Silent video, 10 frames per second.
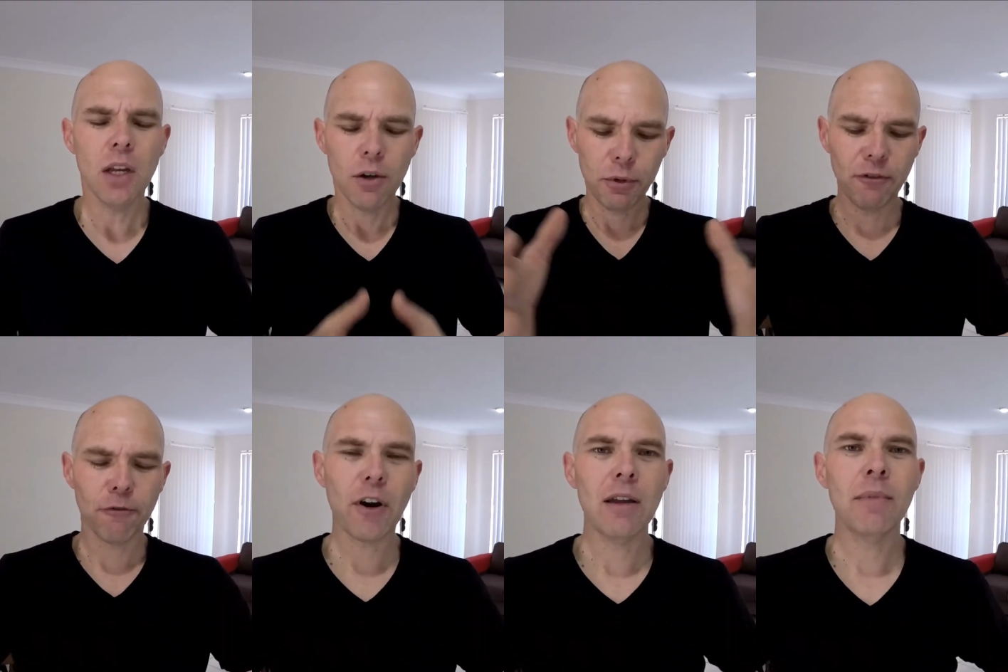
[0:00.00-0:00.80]
we
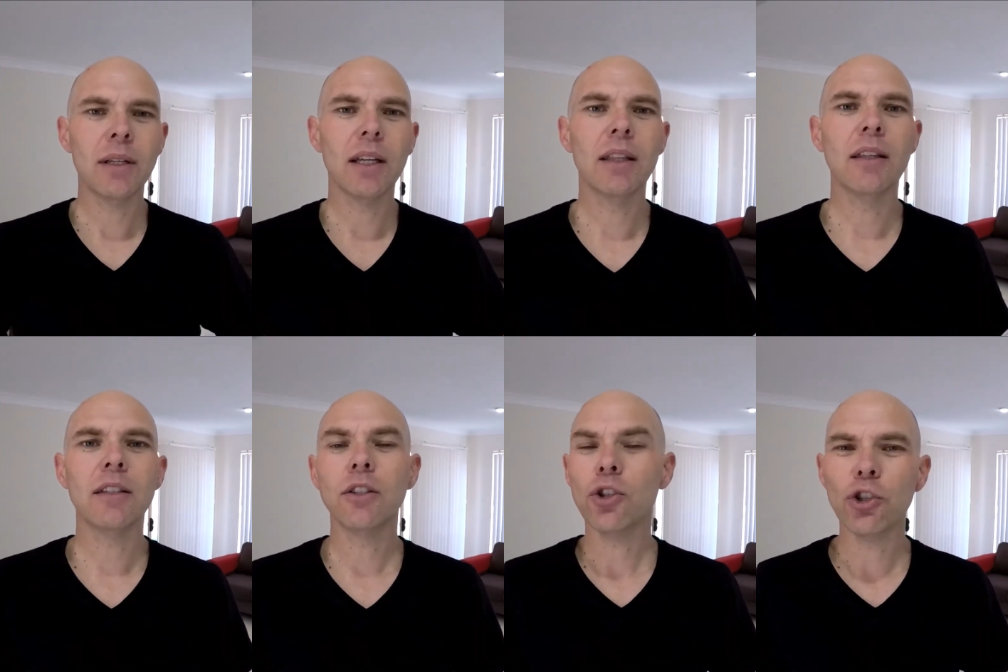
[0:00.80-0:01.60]
frame it in
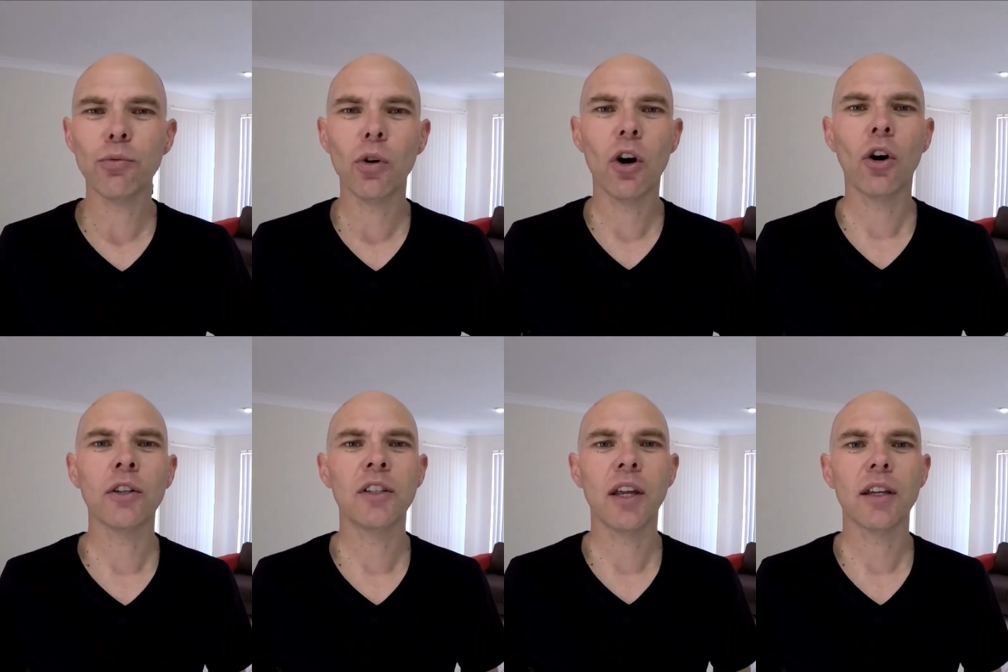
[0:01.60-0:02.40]
this usual
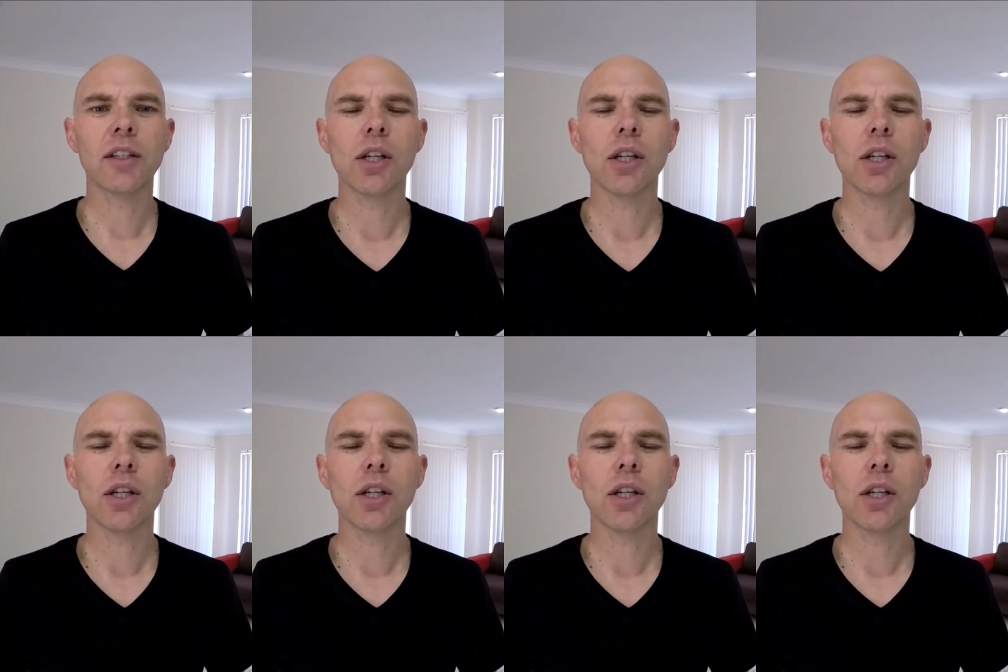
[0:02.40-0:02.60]
context